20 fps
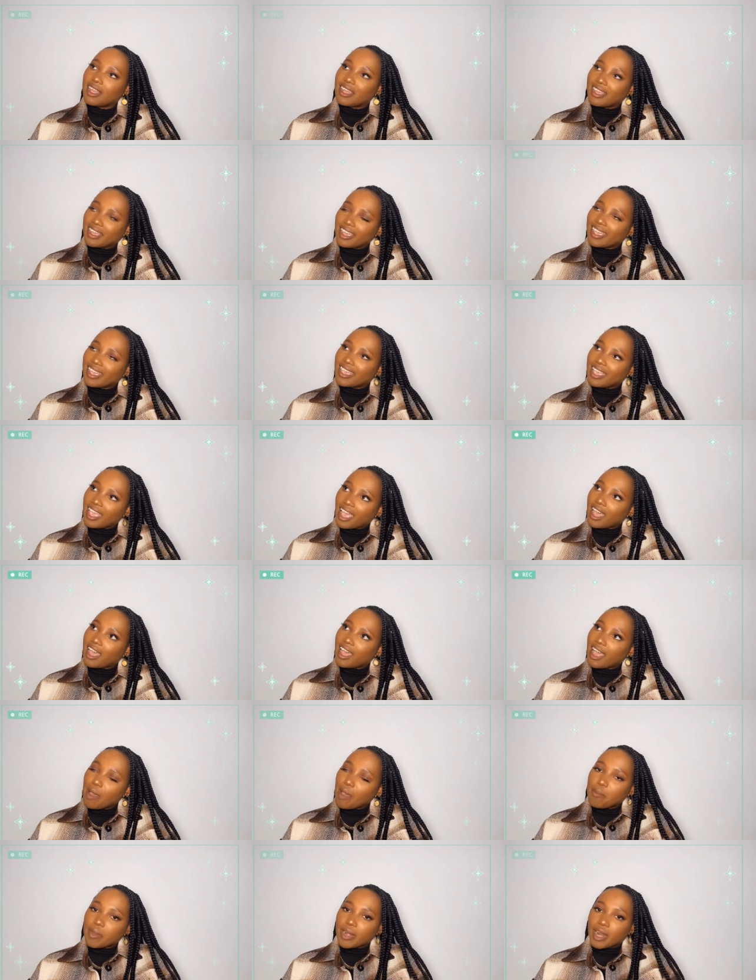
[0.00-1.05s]
Yeah,
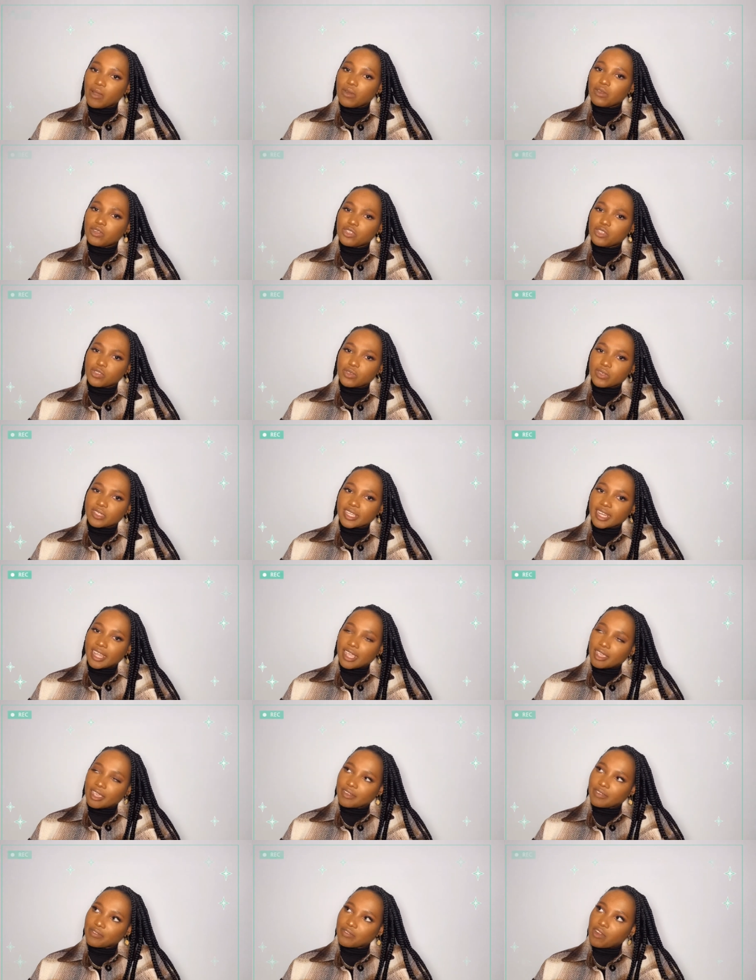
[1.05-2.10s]
but I won't do it like
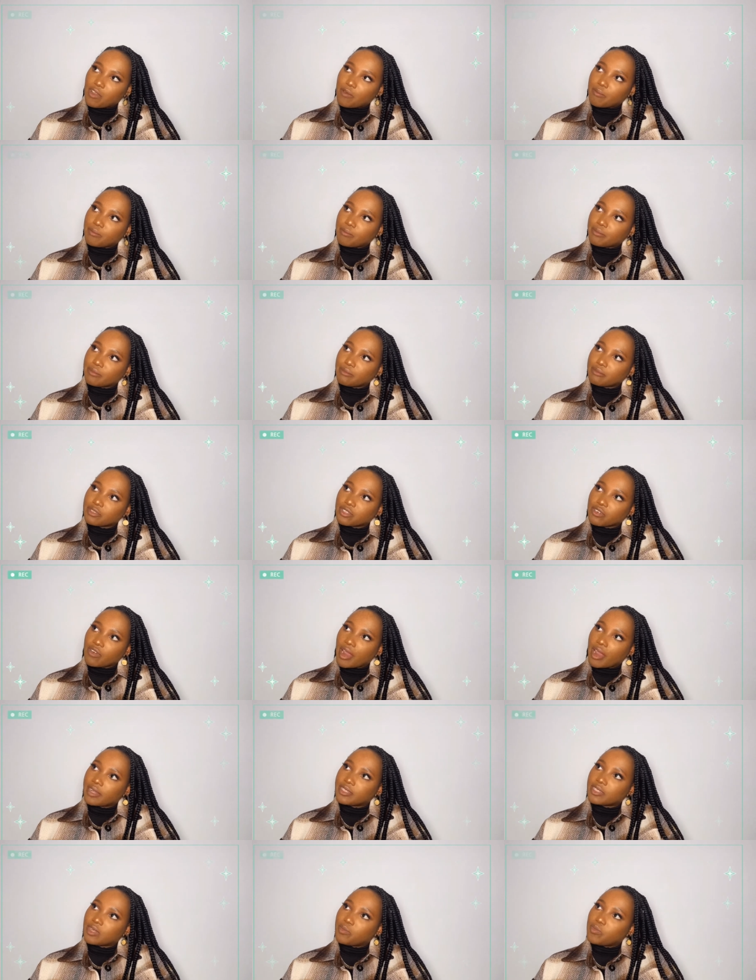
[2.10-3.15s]
from scratch.
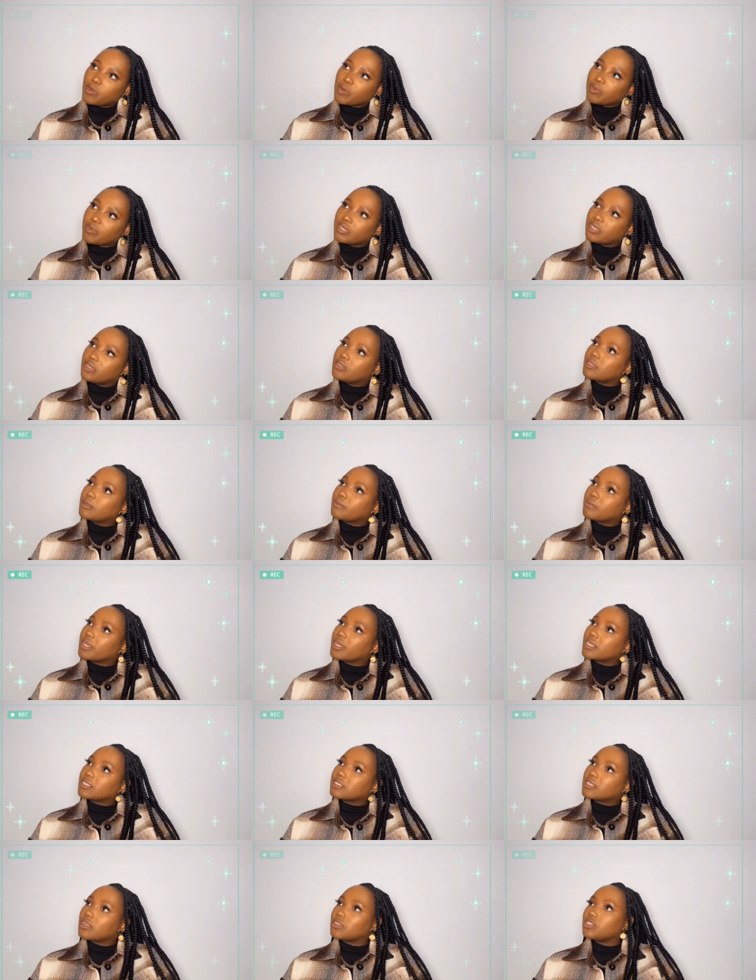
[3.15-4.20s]
I'll probably use a mix.
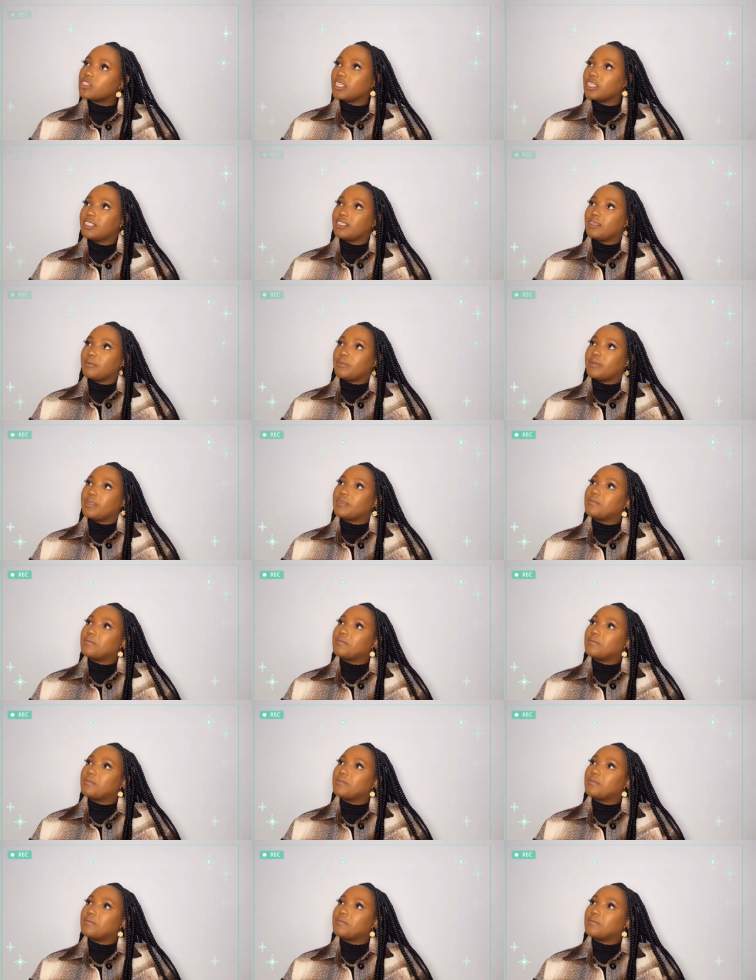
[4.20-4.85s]
I'll cheat a bit.